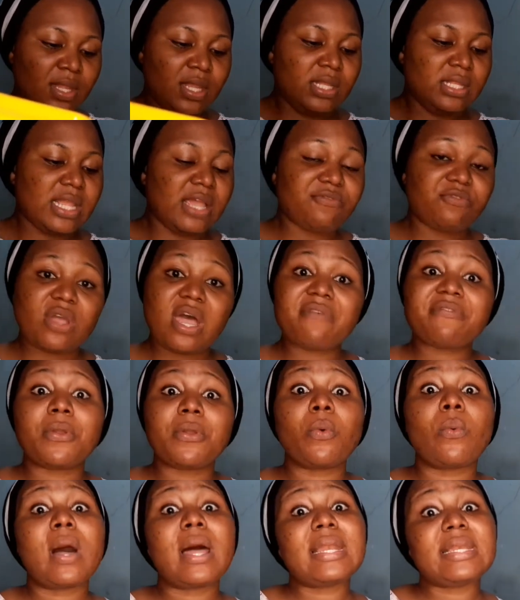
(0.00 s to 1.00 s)
Now if you have a
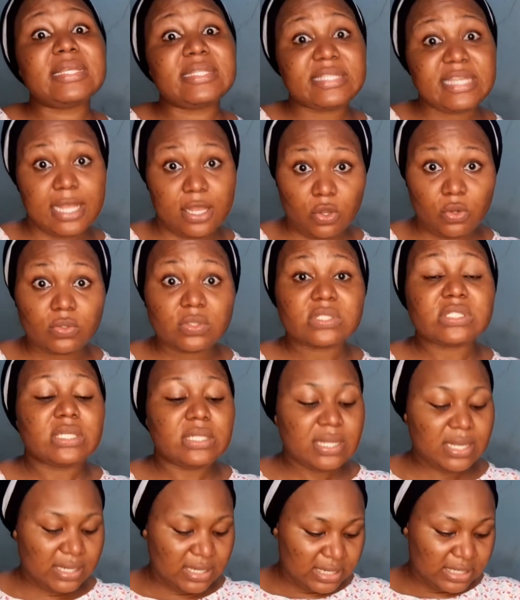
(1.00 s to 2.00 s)
1 liter
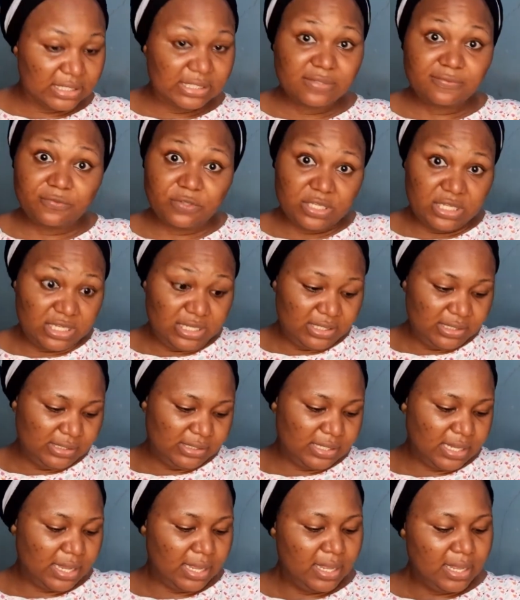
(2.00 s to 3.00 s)
container, then it's even easier.